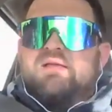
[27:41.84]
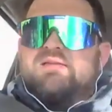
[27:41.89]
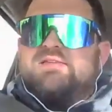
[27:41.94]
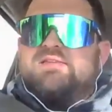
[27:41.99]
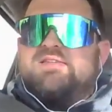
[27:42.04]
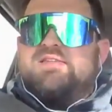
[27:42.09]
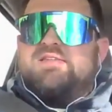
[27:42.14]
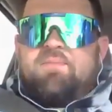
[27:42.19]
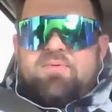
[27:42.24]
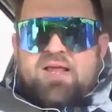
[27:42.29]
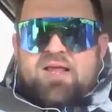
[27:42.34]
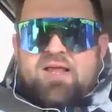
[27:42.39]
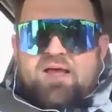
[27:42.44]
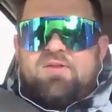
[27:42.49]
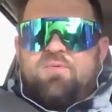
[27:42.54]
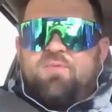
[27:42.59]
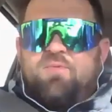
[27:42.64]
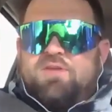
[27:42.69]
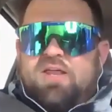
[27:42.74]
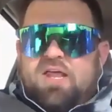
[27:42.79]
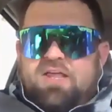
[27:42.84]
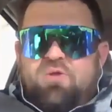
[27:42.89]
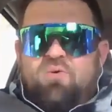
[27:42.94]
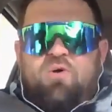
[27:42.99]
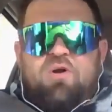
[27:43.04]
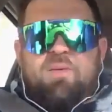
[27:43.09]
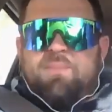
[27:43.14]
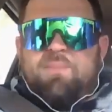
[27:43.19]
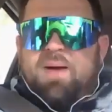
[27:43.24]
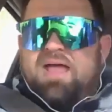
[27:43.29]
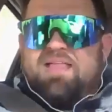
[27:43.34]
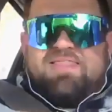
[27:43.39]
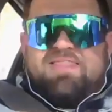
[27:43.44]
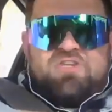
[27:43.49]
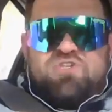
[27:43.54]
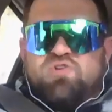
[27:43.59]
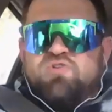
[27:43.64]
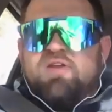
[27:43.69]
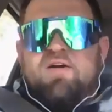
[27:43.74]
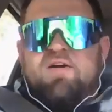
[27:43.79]
sometimes it will take you on a path
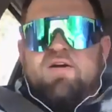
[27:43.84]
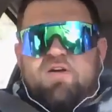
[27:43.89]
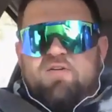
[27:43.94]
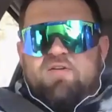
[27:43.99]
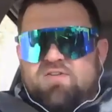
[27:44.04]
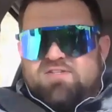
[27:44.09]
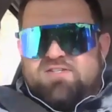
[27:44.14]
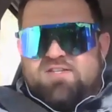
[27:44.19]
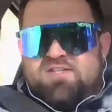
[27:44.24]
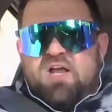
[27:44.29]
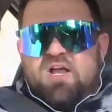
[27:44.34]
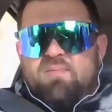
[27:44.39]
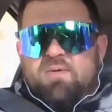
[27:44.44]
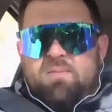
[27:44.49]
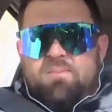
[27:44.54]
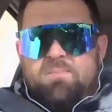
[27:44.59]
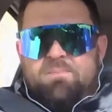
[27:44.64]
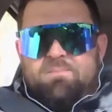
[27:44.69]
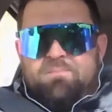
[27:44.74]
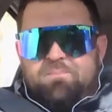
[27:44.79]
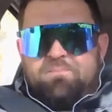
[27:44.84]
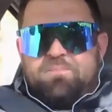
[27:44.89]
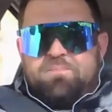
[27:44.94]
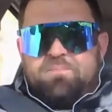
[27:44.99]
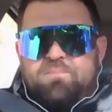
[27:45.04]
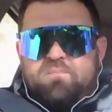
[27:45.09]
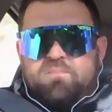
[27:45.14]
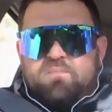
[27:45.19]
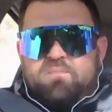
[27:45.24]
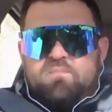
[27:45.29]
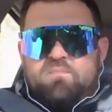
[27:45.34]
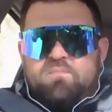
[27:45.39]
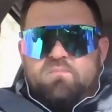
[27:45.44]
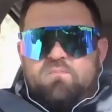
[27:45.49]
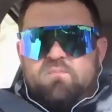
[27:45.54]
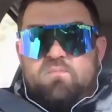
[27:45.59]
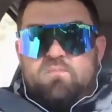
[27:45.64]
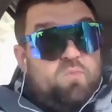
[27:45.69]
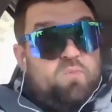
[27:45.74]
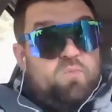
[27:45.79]
that you never even see coming,
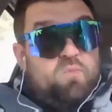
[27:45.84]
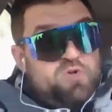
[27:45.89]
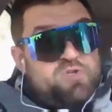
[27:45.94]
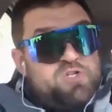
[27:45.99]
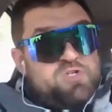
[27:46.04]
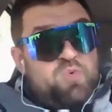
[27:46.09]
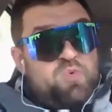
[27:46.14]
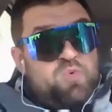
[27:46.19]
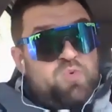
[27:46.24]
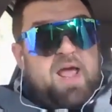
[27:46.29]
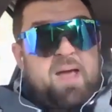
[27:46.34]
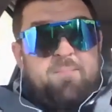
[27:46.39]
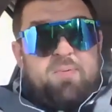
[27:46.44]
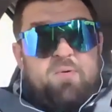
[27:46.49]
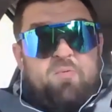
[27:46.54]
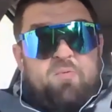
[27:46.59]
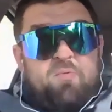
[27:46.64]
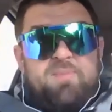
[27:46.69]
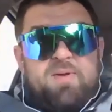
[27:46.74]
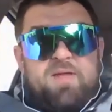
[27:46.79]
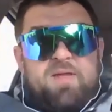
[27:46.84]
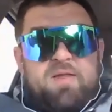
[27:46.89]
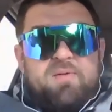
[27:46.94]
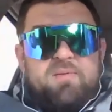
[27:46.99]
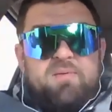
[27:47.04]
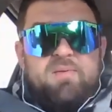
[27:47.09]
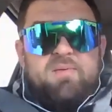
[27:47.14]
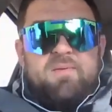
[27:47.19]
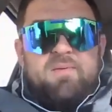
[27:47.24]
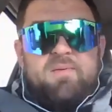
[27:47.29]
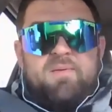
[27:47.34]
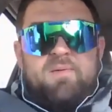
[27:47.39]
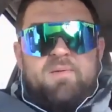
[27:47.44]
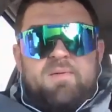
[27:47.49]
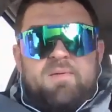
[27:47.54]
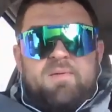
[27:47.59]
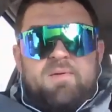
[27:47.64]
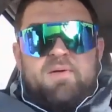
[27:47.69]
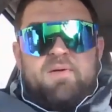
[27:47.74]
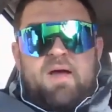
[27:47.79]
which is what happened with me.
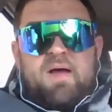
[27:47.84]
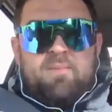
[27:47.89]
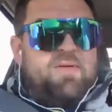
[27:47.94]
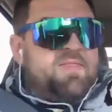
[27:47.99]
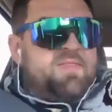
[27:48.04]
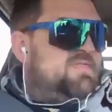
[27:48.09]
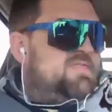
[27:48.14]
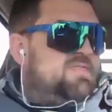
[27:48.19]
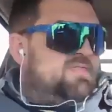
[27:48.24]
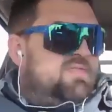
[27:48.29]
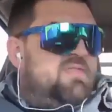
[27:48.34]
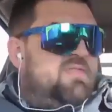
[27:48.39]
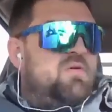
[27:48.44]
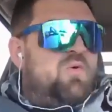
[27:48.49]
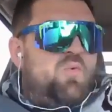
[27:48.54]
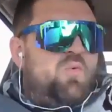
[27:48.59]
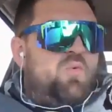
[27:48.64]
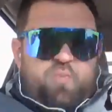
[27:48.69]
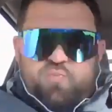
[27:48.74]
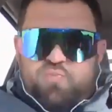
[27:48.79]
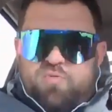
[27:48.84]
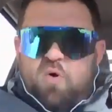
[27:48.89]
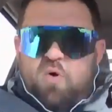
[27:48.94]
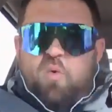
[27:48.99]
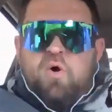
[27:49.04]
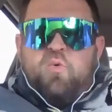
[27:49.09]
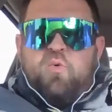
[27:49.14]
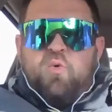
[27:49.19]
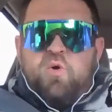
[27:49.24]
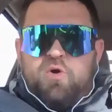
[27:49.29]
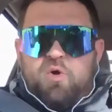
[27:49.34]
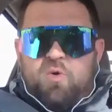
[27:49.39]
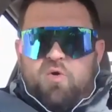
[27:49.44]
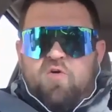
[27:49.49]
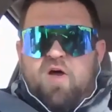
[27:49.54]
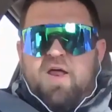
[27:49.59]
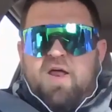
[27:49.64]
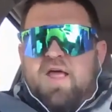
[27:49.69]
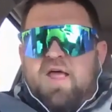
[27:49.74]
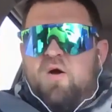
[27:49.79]
I mean, the work we're doing
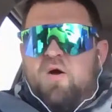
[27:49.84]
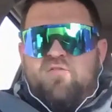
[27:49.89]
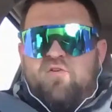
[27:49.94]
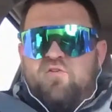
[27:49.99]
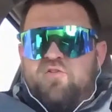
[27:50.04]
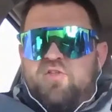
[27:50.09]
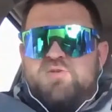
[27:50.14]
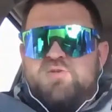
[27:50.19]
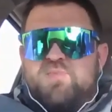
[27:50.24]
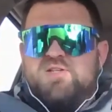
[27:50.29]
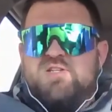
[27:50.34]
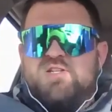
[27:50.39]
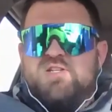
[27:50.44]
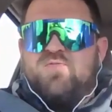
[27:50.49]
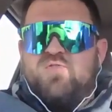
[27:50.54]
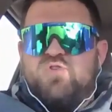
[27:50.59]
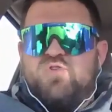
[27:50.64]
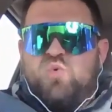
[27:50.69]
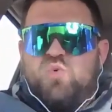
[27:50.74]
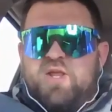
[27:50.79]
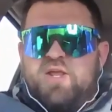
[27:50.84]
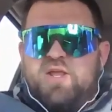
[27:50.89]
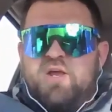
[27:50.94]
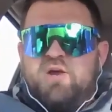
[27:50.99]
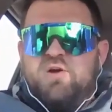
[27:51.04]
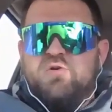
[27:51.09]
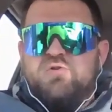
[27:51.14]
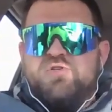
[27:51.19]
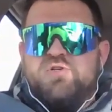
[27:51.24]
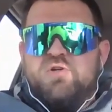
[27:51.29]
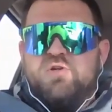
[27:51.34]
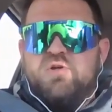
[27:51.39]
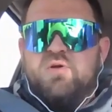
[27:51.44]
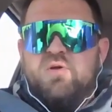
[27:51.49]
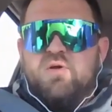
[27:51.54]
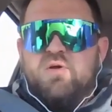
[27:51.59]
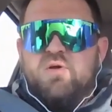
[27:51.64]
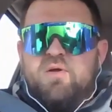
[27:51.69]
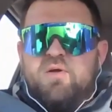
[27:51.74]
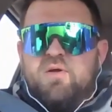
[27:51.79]
right now, I've owned this business for 20 years,
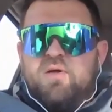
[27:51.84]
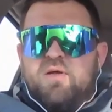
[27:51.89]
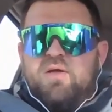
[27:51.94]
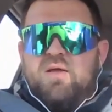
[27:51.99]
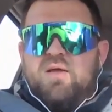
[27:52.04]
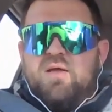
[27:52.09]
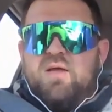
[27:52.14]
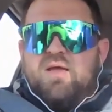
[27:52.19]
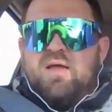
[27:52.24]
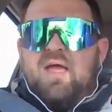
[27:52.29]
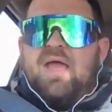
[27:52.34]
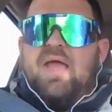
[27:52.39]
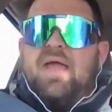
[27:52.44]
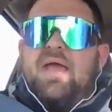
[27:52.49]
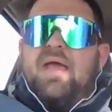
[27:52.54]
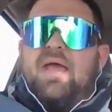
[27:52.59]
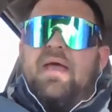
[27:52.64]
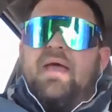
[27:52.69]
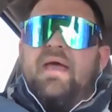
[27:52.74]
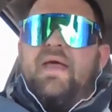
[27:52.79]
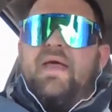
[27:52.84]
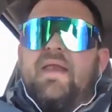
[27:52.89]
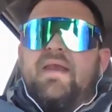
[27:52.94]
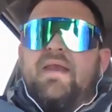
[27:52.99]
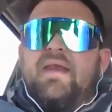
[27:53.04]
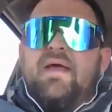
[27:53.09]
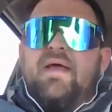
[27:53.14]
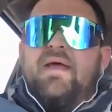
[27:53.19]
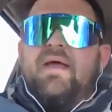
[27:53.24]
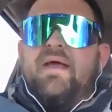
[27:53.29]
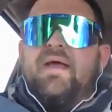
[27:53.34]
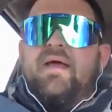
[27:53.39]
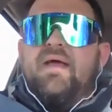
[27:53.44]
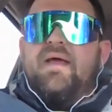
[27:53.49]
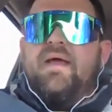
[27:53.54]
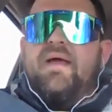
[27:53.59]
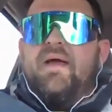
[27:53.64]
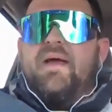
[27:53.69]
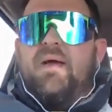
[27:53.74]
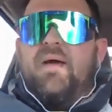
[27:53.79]
and
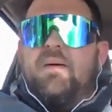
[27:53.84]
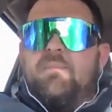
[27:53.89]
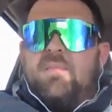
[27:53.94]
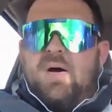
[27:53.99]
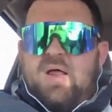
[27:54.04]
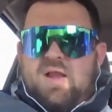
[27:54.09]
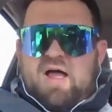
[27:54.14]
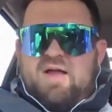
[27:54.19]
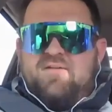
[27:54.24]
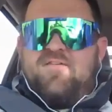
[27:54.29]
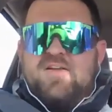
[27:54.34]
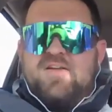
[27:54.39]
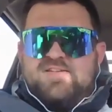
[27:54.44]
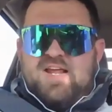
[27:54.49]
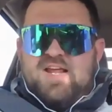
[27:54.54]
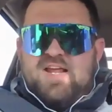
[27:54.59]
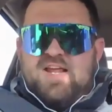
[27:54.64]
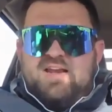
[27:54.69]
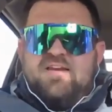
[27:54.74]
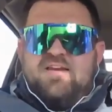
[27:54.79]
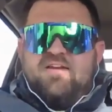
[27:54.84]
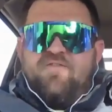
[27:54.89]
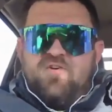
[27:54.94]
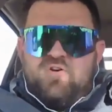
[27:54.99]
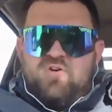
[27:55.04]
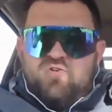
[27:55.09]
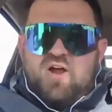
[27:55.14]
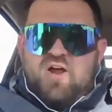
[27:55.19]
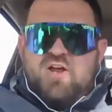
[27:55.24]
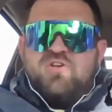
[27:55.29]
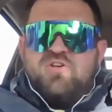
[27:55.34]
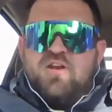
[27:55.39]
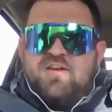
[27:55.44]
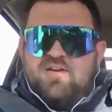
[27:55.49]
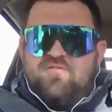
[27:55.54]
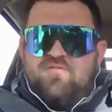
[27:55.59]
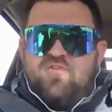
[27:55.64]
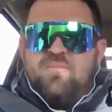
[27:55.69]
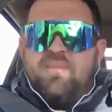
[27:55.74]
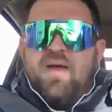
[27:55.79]
my life has taken a different direction, a
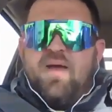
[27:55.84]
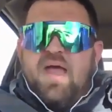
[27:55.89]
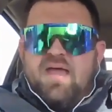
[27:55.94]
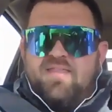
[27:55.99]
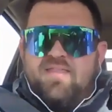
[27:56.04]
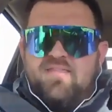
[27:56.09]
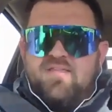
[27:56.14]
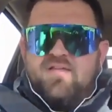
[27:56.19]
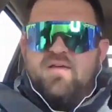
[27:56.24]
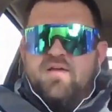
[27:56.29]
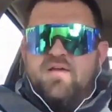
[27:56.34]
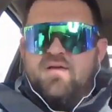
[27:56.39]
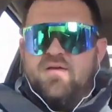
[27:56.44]
different path,